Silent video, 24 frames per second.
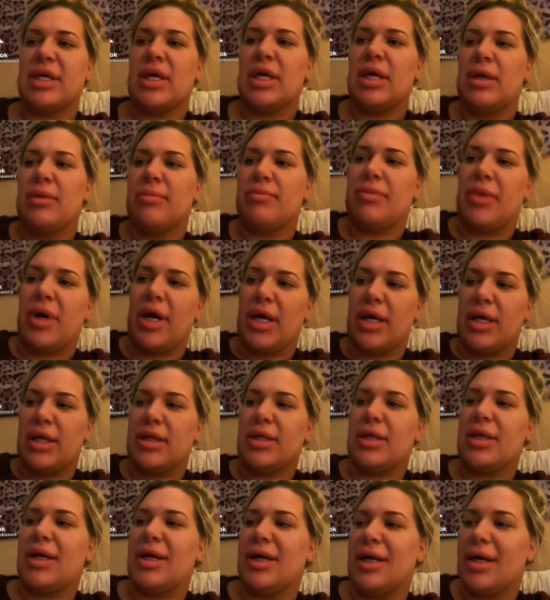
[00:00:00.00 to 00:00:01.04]
but
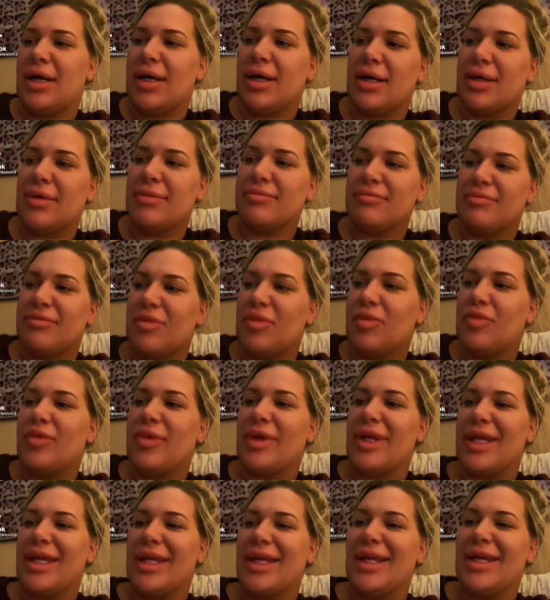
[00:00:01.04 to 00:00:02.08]

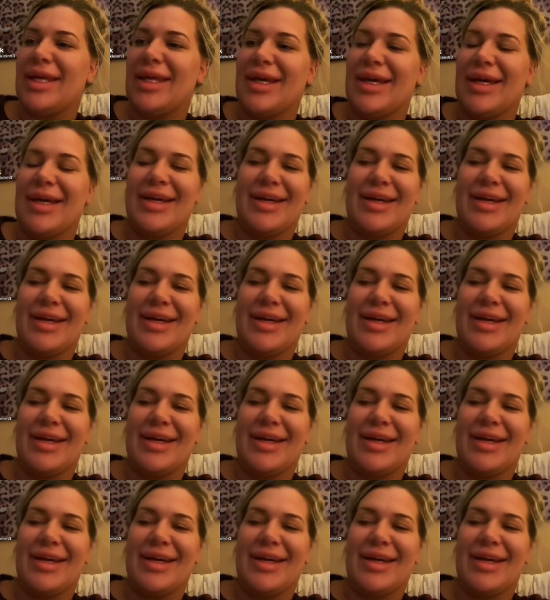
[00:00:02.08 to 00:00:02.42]
we